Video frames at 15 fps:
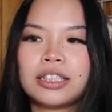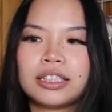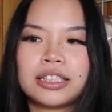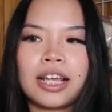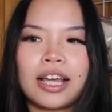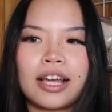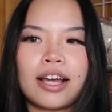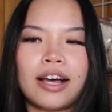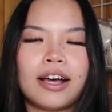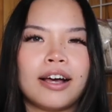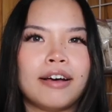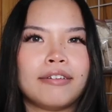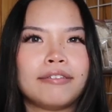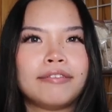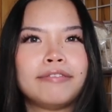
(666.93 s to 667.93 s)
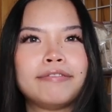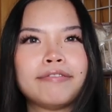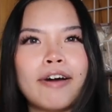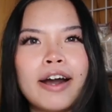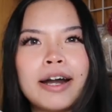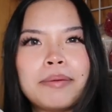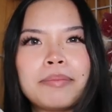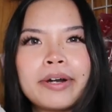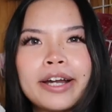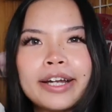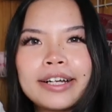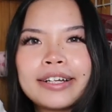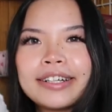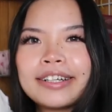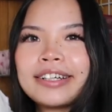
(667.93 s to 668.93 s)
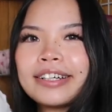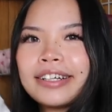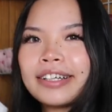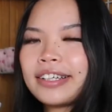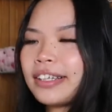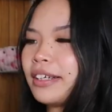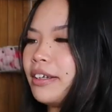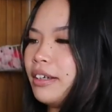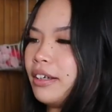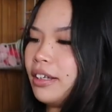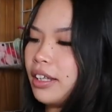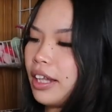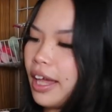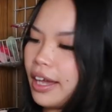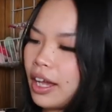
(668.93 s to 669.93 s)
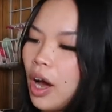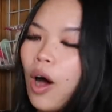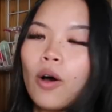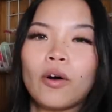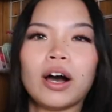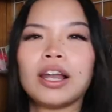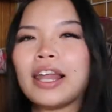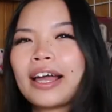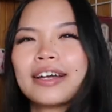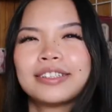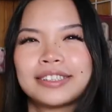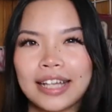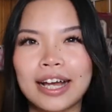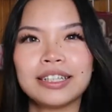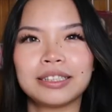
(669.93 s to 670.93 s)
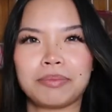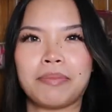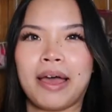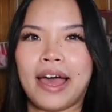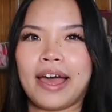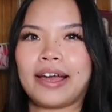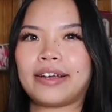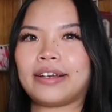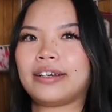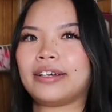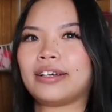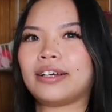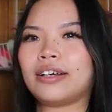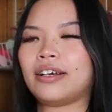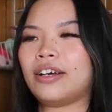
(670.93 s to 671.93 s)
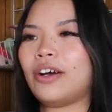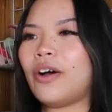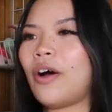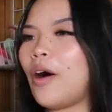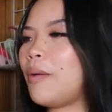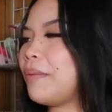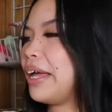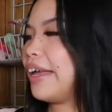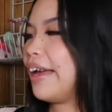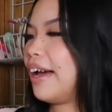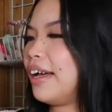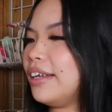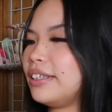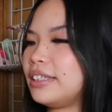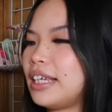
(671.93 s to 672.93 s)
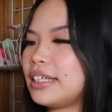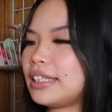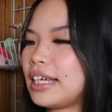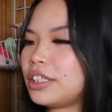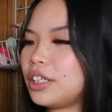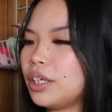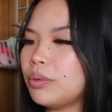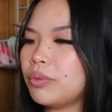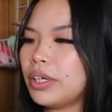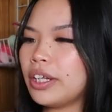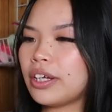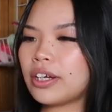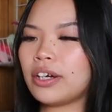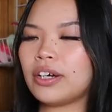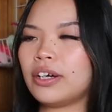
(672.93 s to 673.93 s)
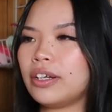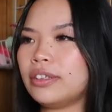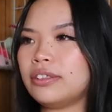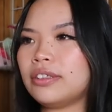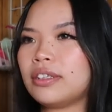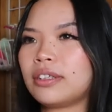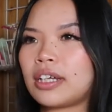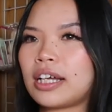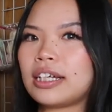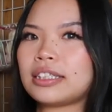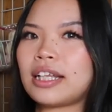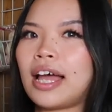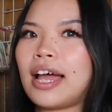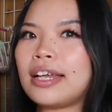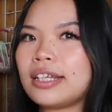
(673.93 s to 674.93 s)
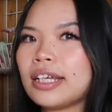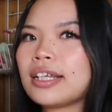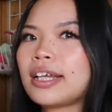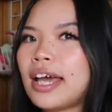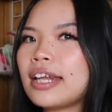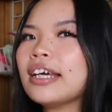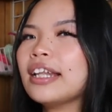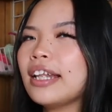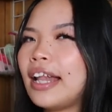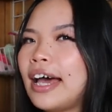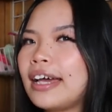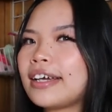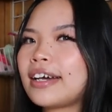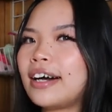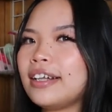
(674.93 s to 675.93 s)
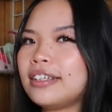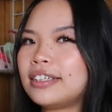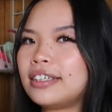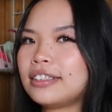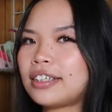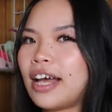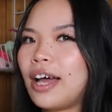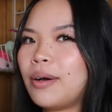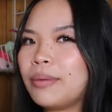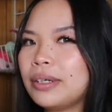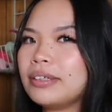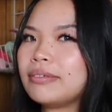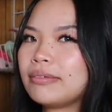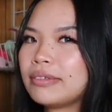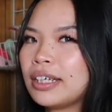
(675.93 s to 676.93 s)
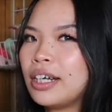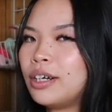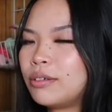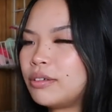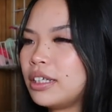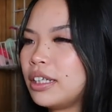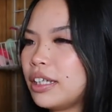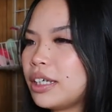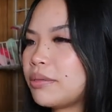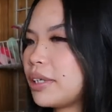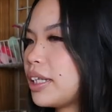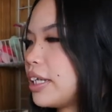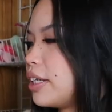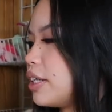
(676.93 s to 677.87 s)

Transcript: This is like a fabric, like, oh, like a dust bag. Oh my gosh, that's actually really good, because I did get a light color, so I would really,